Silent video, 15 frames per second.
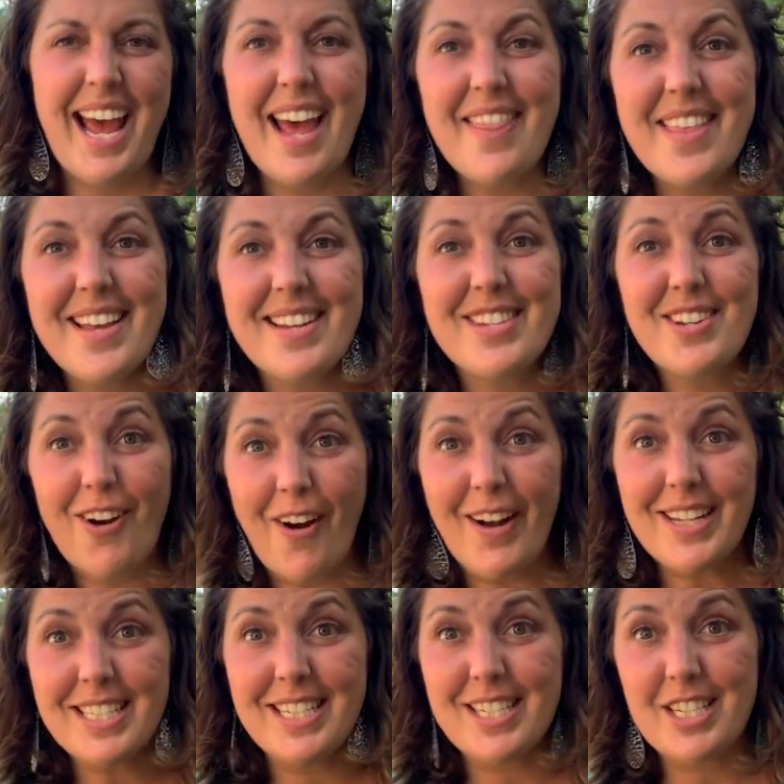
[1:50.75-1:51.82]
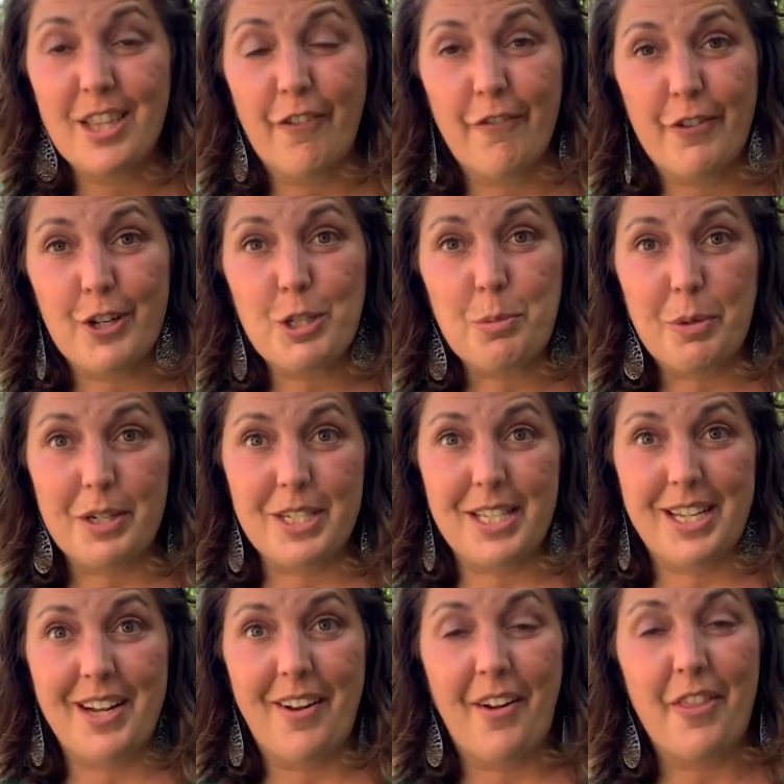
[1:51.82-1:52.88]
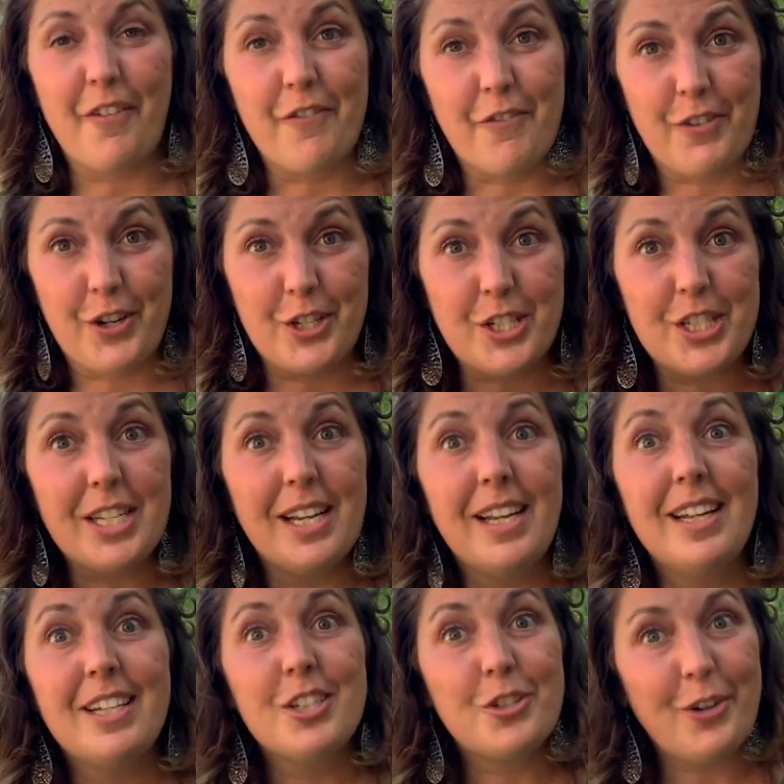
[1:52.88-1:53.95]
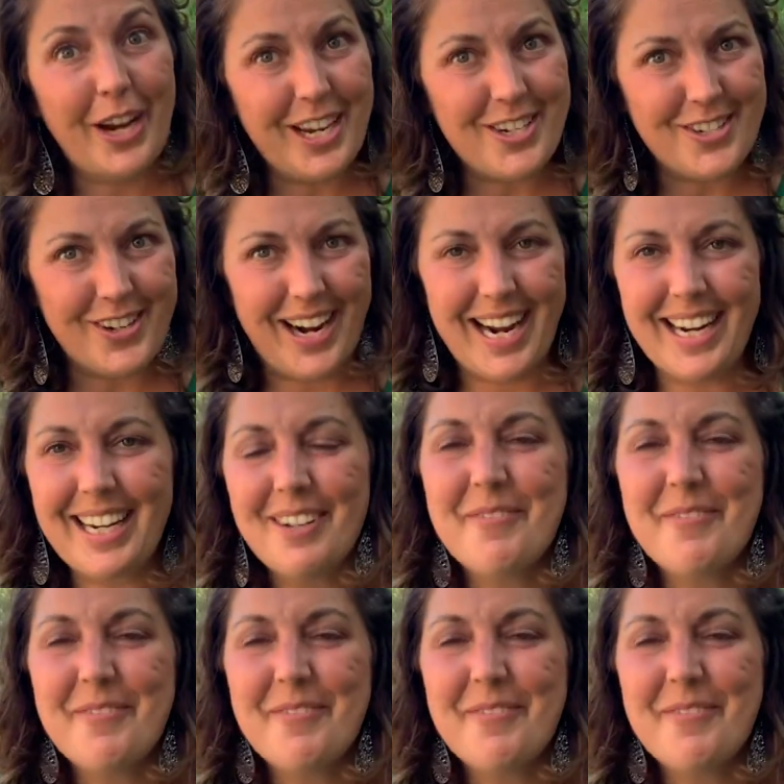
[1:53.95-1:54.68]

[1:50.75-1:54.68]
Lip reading: and then toss it to the first person on the first train track.